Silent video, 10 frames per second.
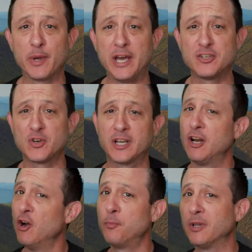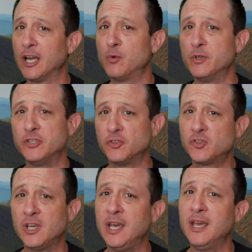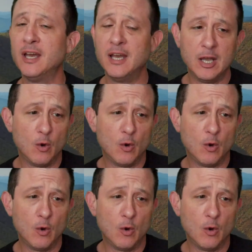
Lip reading: Patrick. I hope you like what you see.